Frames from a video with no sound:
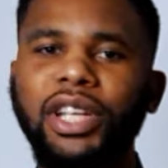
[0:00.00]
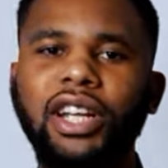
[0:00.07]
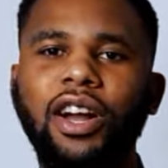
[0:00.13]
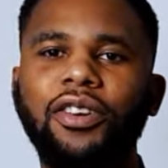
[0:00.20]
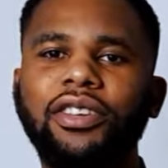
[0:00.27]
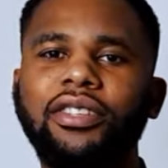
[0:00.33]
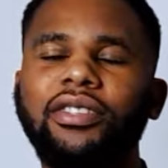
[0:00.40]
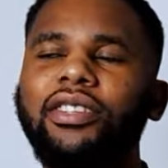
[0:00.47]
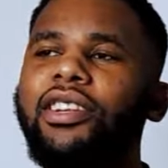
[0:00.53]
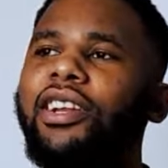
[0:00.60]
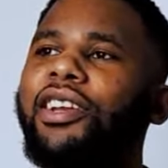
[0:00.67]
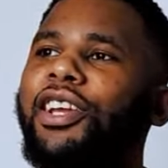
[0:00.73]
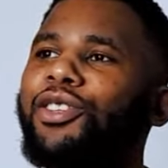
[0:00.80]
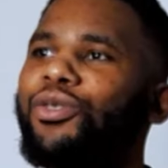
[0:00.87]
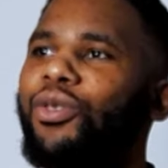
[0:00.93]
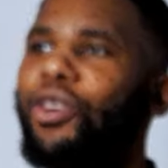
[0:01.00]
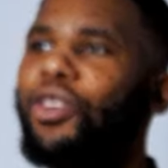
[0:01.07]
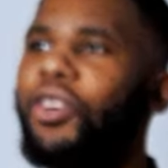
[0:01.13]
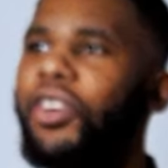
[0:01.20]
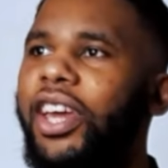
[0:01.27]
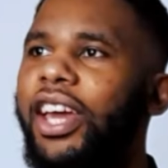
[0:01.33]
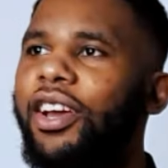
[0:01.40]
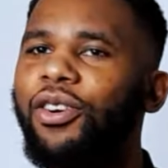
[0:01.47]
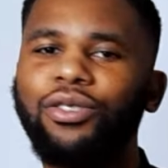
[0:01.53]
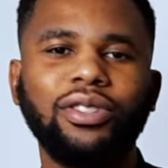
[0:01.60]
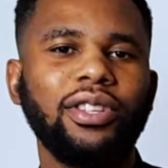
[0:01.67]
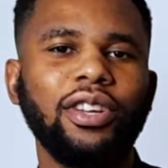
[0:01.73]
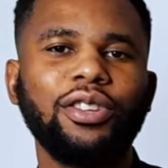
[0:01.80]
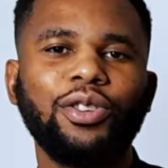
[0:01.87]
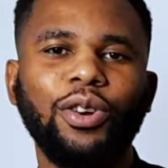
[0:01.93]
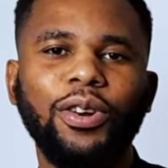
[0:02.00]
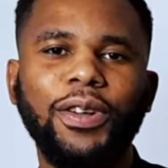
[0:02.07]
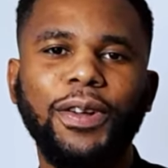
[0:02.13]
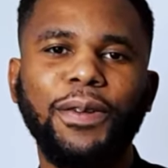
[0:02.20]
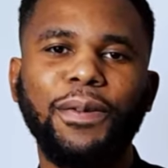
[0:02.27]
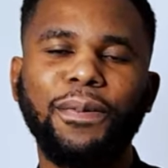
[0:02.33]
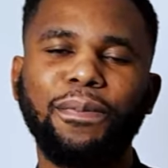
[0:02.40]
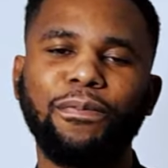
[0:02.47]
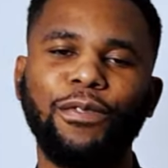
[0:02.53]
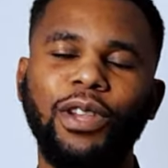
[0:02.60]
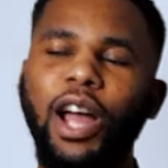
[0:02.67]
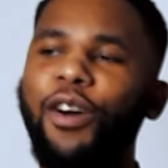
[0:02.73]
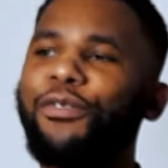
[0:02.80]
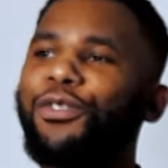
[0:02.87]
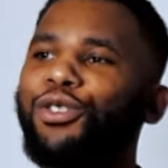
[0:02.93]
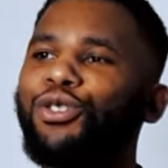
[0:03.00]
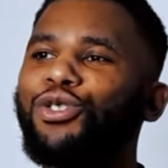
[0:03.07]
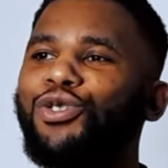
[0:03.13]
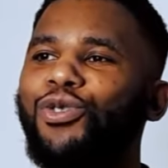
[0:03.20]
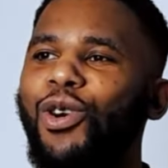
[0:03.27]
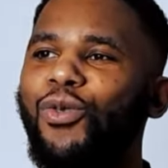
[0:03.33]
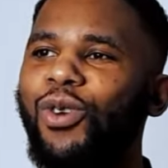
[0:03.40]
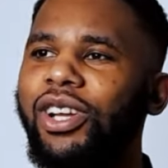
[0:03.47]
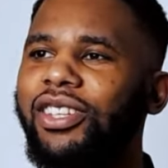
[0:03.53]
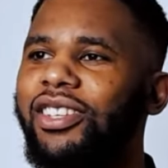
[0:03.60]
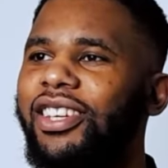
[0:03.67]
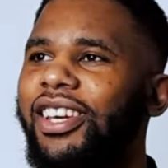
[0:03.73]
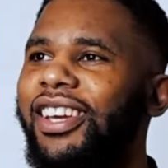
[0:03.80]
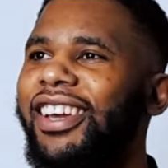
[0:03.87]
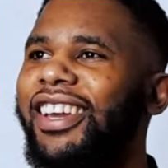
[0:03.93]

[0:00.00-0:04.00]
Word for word: now, is the network okay on TikTok? Now, for those who are watching